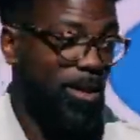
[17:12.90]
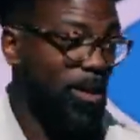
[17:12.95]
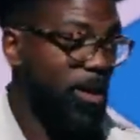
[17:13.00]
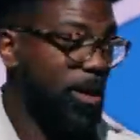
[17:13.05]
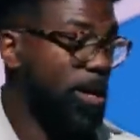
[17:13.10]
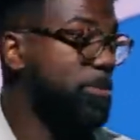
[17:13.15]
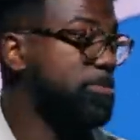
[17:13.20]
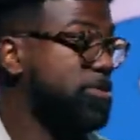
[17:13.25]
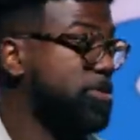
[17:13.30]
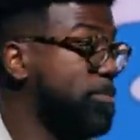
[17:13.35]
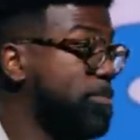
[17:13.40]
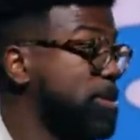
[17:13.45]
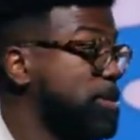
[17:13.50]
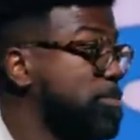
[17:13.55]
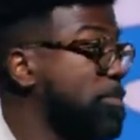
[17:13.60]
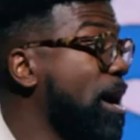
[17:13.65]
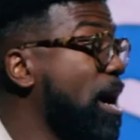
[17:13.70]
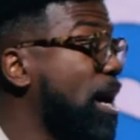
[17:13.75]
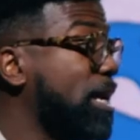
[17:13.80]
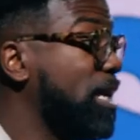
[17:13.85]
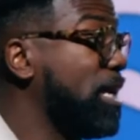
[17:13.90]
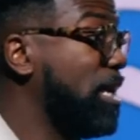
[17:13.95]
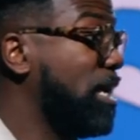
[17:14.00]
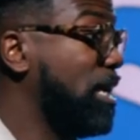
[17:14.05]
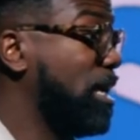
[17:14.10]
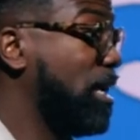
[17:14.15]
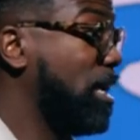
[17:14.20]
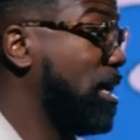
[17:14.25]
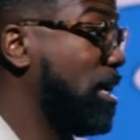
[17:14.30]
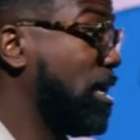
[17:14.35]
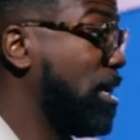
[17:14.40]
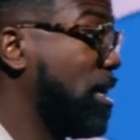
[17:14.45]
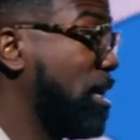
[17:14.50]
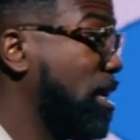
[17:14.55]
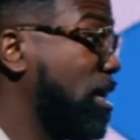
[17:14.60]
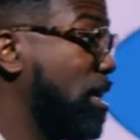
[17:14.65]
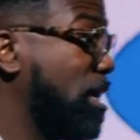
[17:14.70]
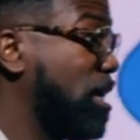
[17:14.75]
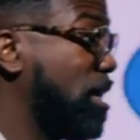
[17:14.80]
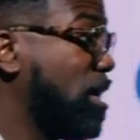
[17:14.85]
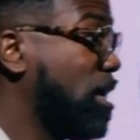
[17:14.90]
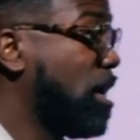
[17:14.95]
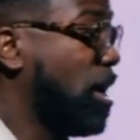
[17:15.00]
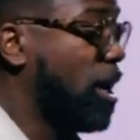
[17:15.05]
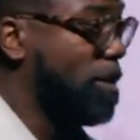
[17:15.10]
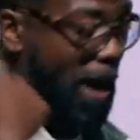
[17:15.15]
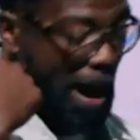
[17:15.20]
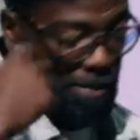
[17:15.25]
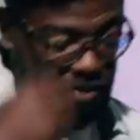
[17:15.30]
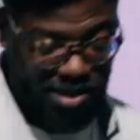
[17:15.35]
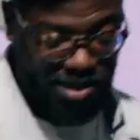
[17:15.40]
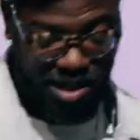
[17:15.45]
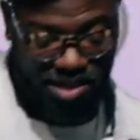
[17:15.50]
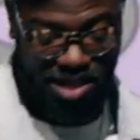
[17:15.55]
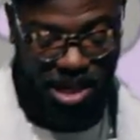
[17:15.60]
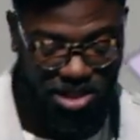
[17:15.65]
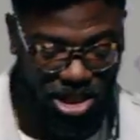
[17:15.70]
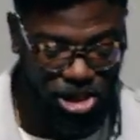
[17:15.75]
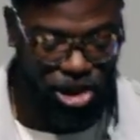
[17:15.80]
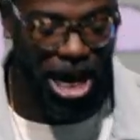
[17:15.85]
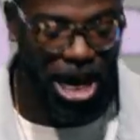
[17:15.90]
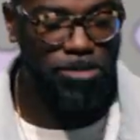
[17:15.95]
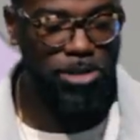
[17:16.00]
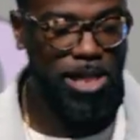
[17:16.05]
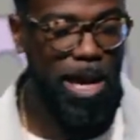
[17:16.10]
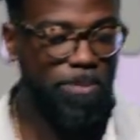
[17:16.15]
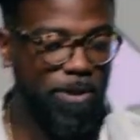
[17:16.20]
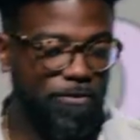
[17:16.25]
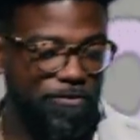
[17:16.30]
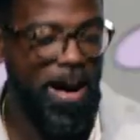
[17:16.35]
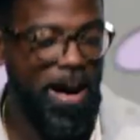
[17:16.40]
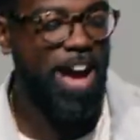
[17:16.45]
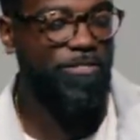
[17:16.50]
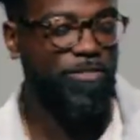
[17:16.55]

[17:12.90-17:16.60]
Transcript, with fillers: comes from his body. The Bible says this in James chapter 5